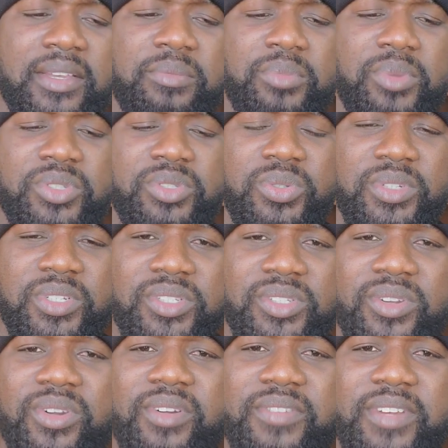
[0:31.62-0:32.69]
but you
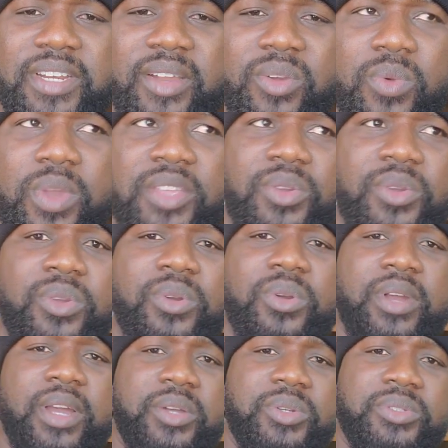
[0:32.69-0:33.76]
discover that when you
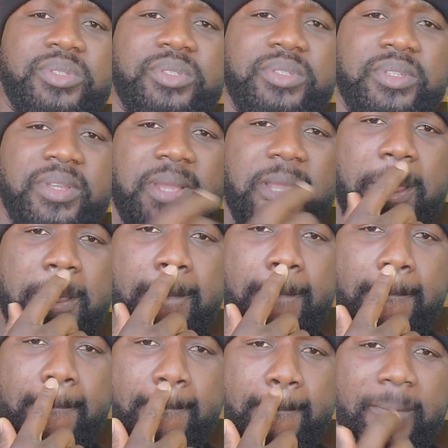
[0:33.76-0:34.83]
go out,
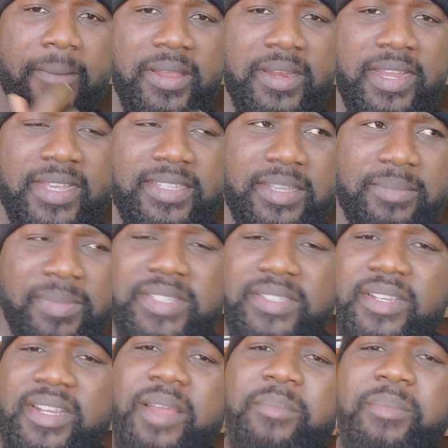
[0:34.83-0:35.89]
there is a
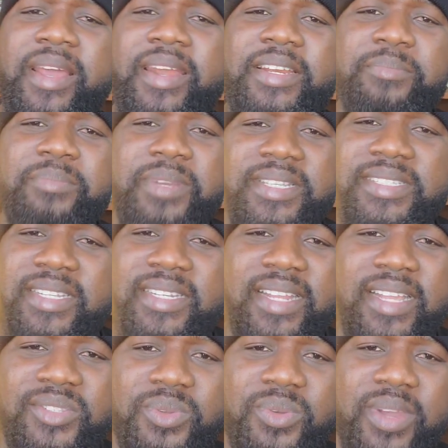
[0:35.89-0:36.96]
particular married person
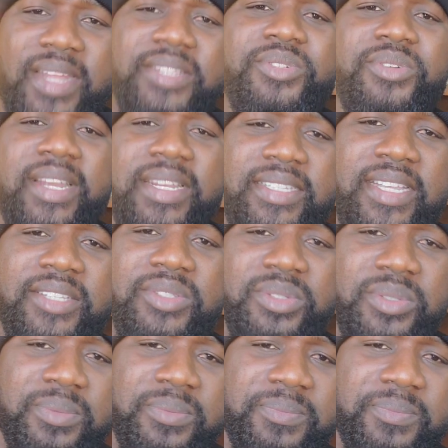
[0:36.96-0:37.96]
that you are attracted to.